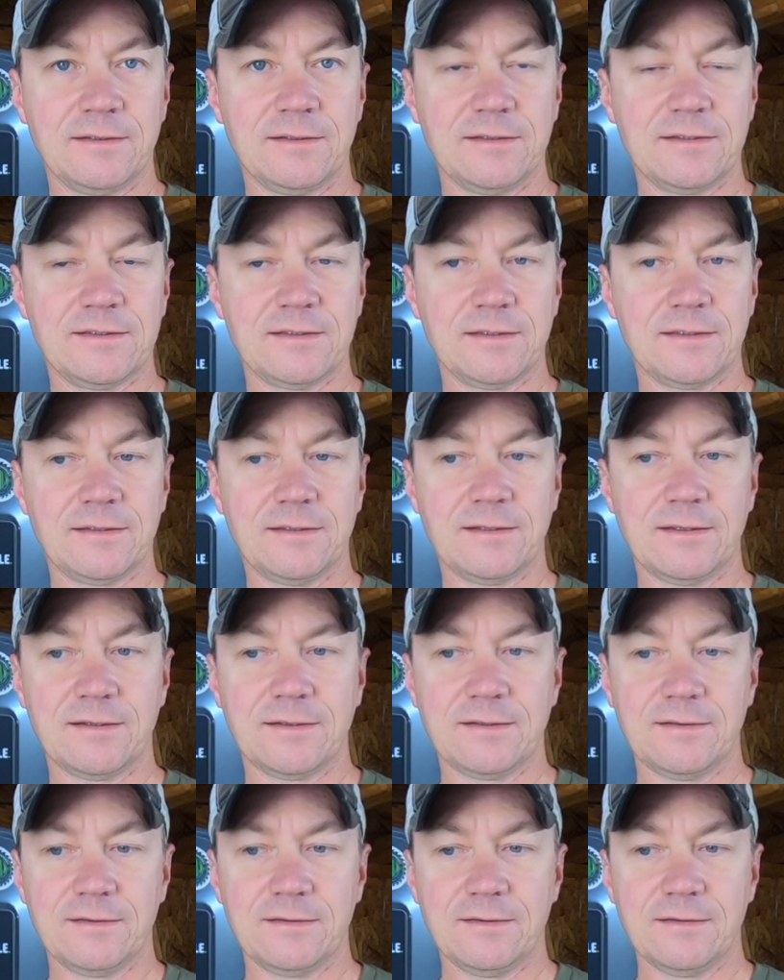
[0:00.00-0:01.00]
he said
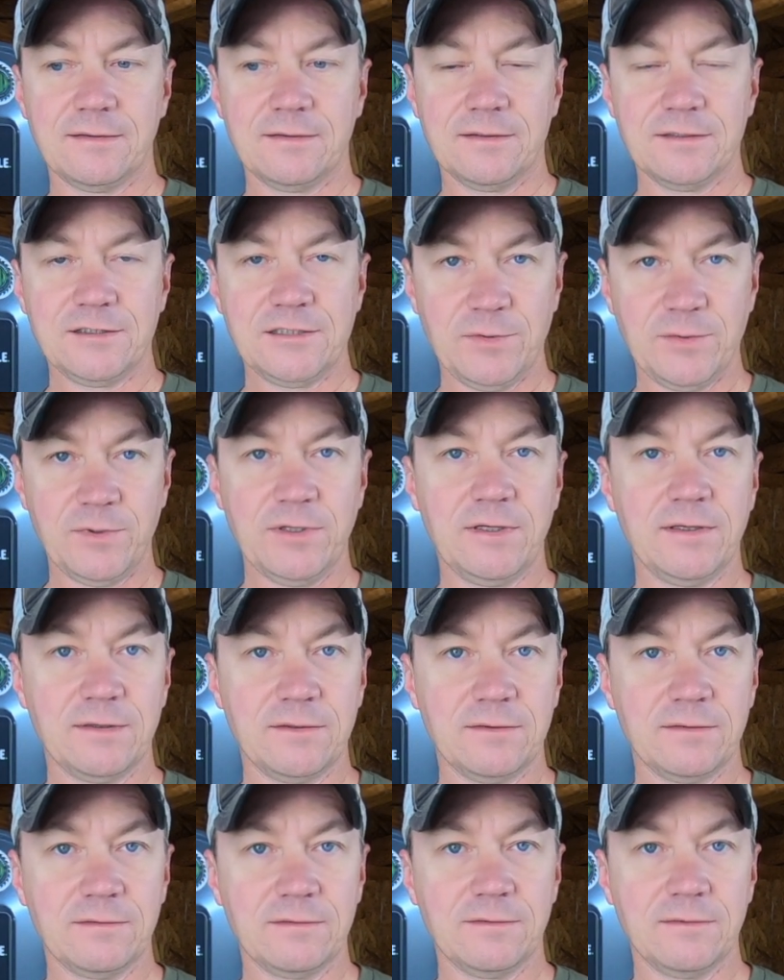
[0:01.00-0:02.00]
shipping
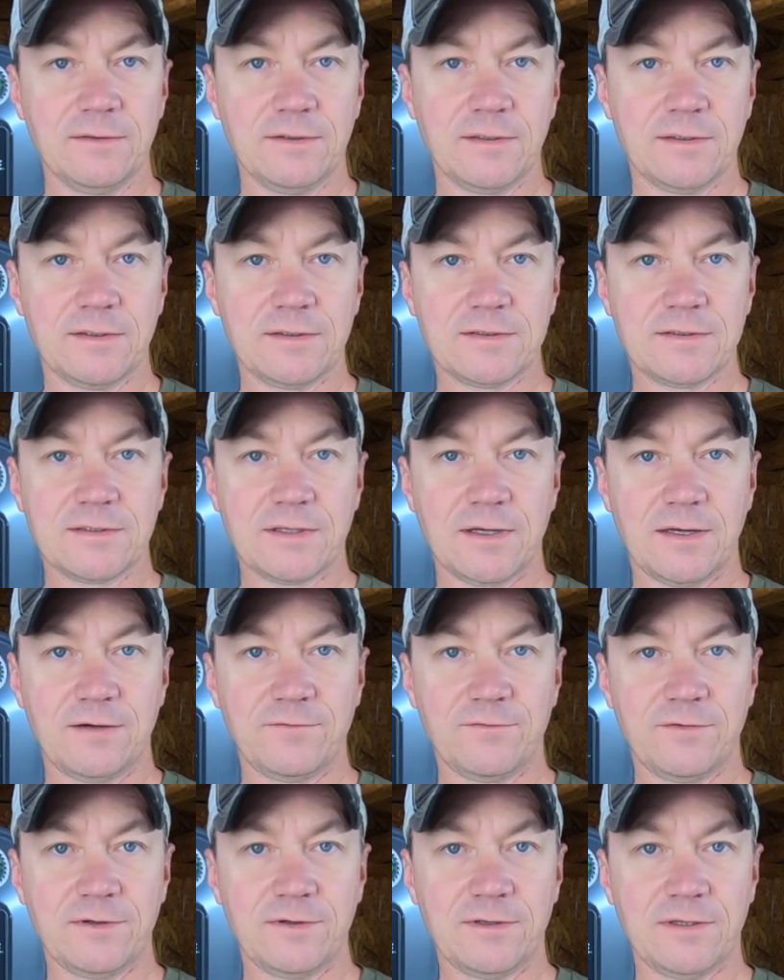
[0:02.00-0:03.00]
is kind
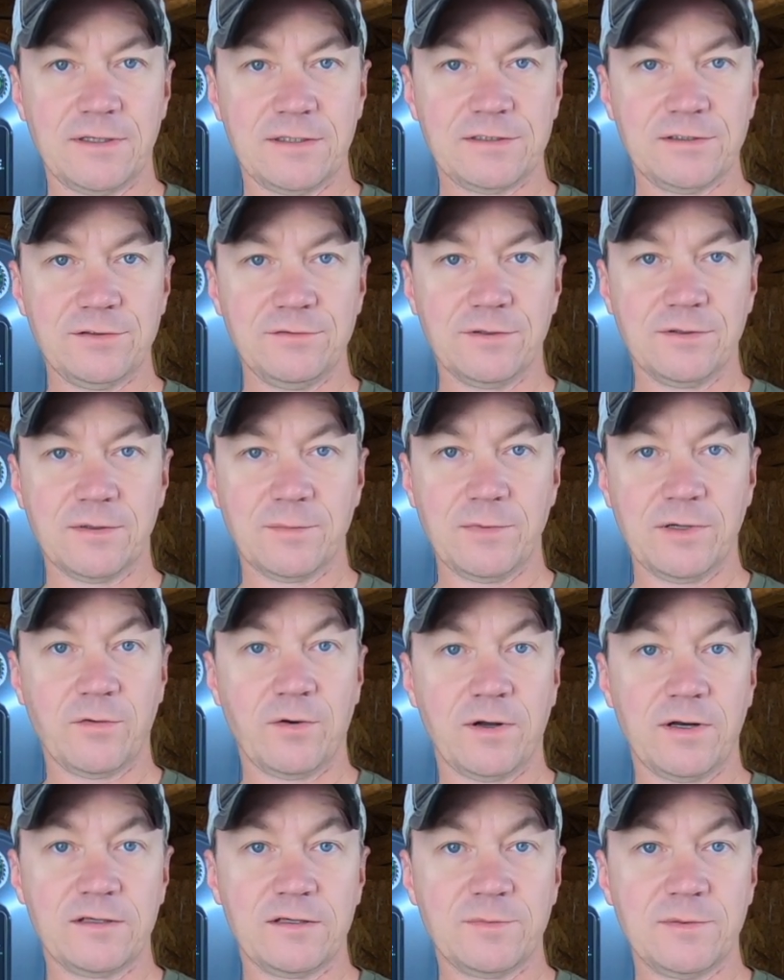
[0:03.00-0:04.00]
of an issue. It could be
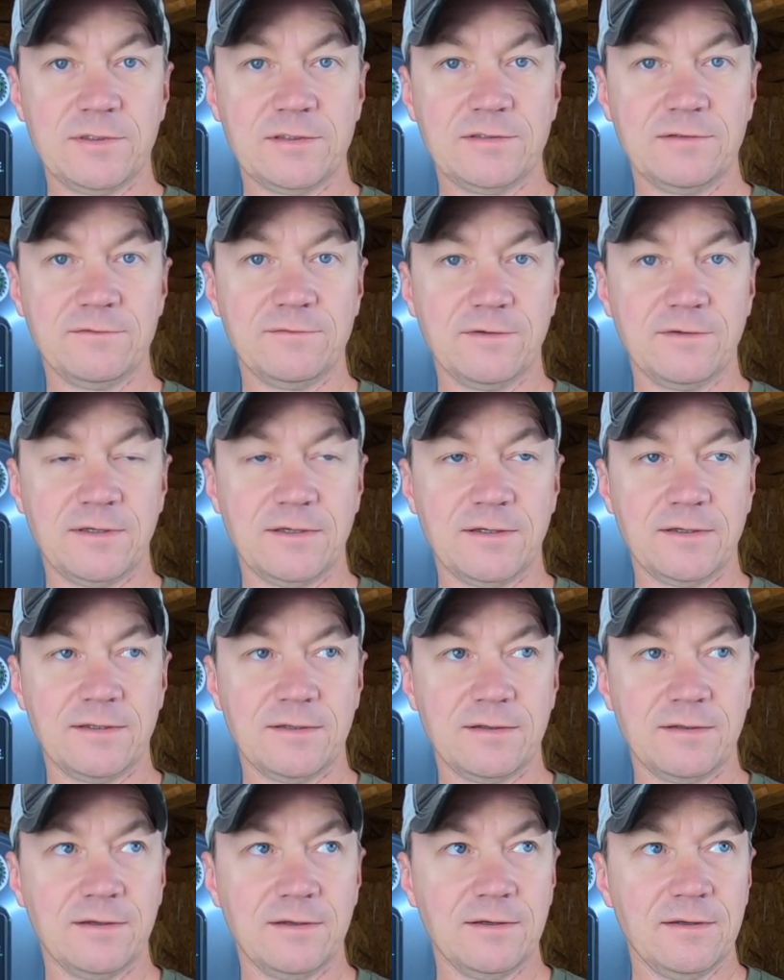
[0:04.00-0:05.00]
quite expensive,
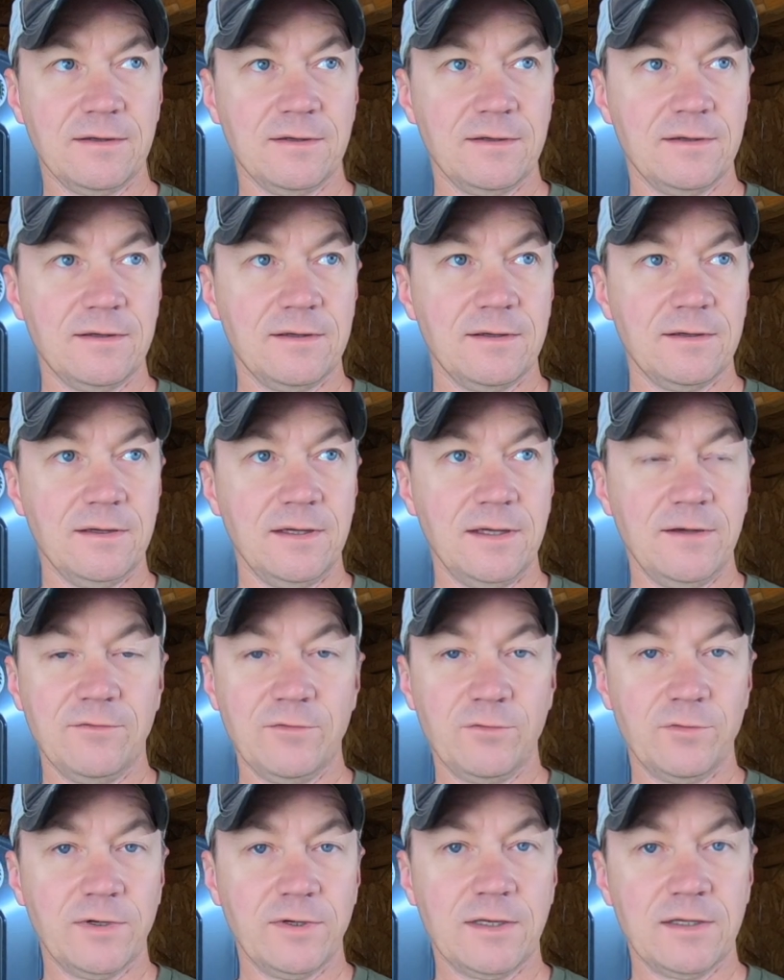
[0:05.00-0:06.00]
and
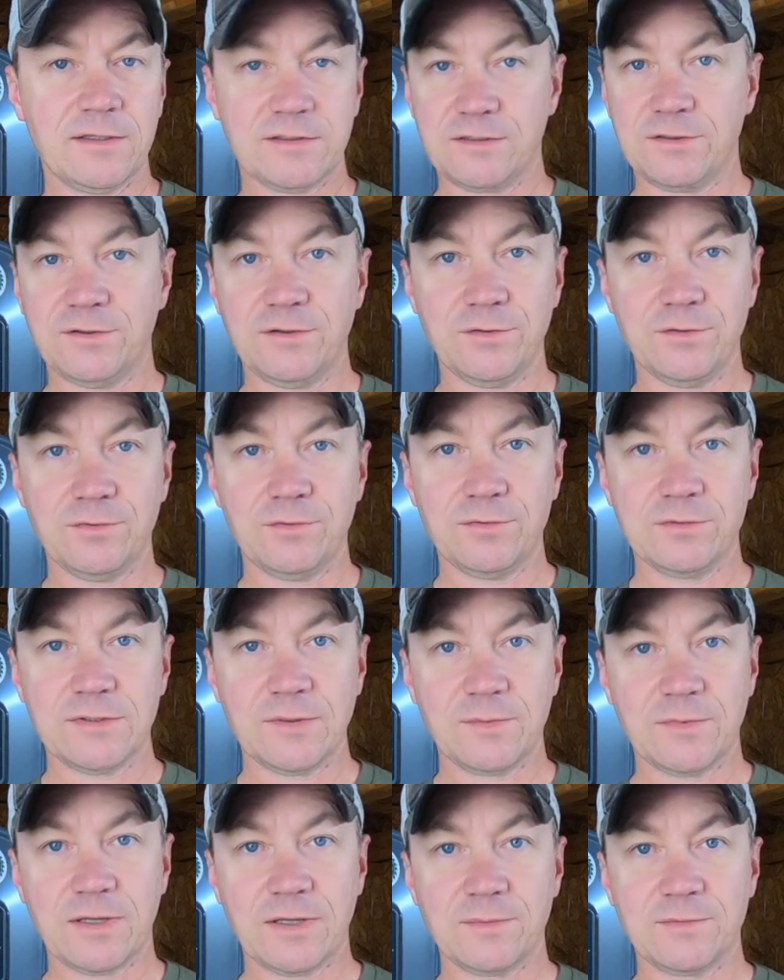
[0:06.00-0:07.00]
even when it gets to you,
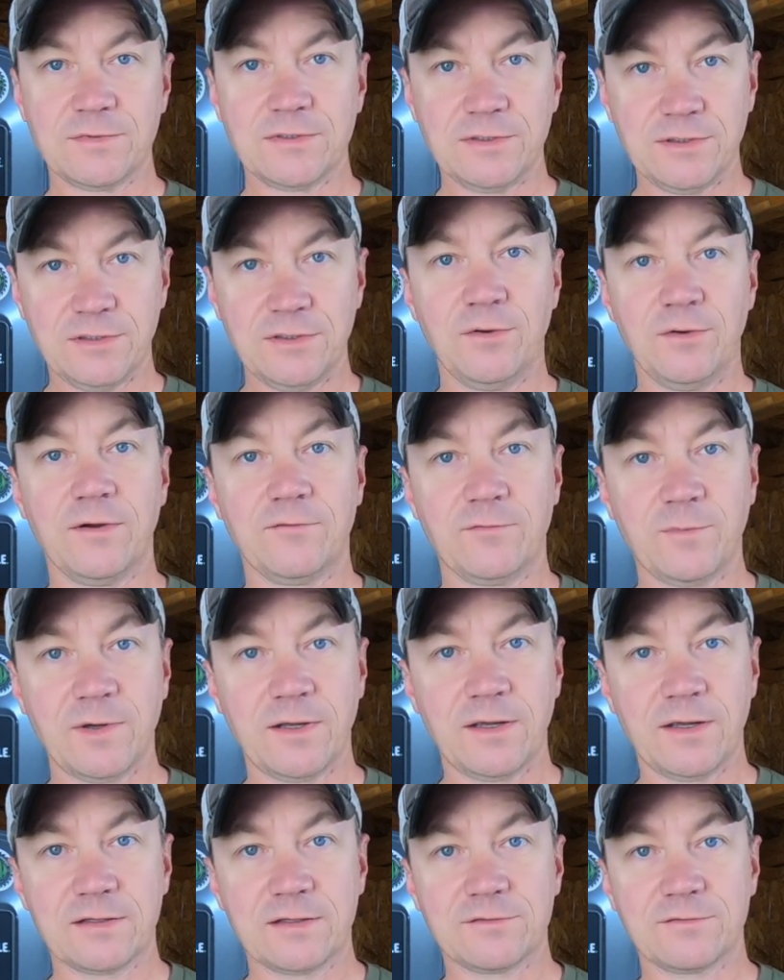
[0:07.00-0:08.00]
sometimes you have to
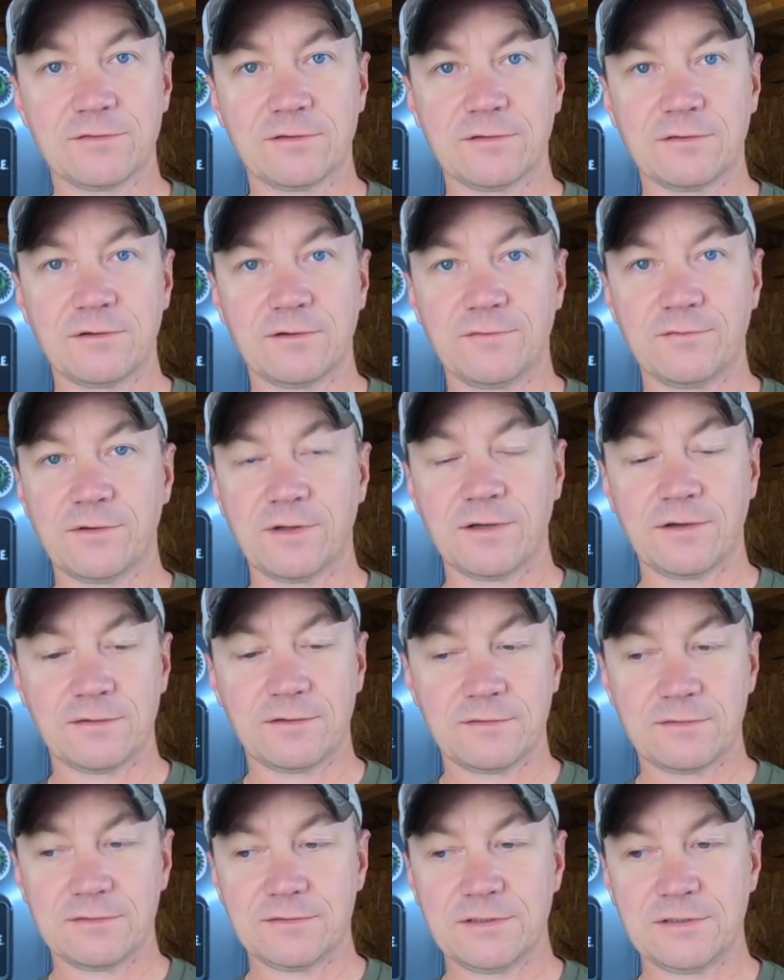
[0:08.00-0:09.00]
pay extra over there
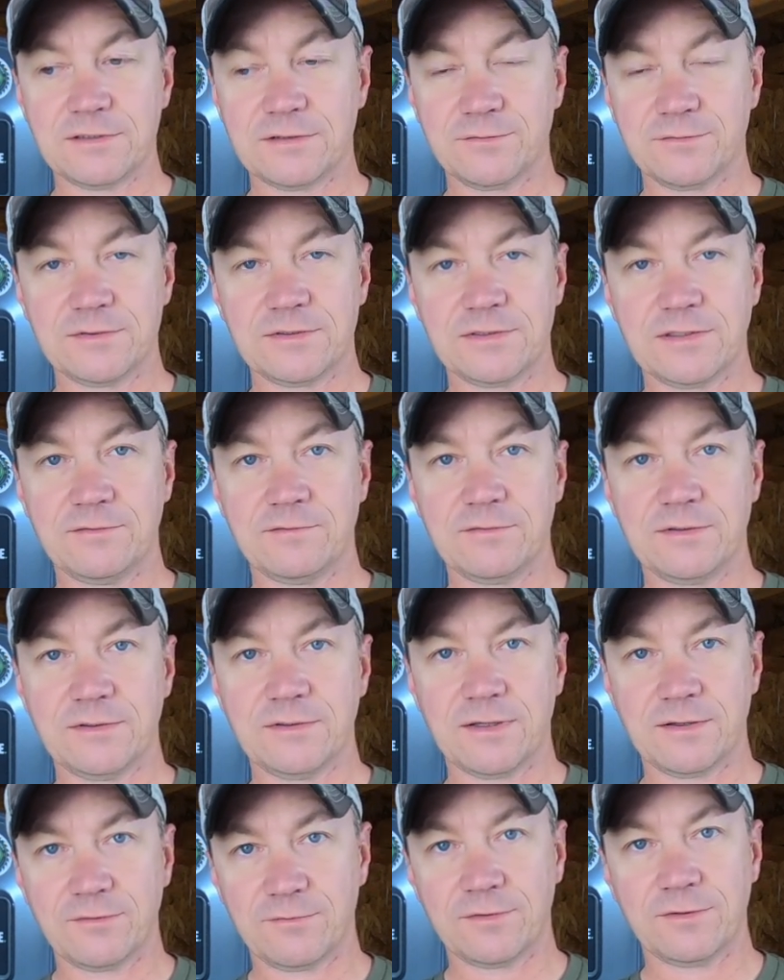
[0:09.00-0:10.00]
just to receive it, and
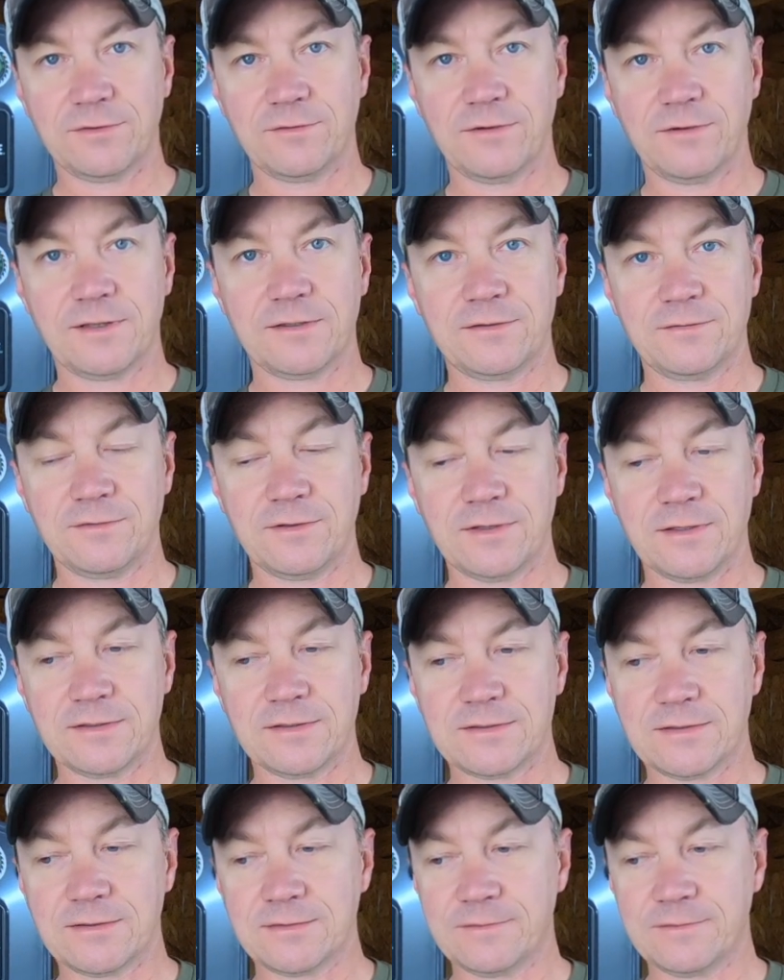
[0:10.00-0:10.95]
I don't want to do that to you guys.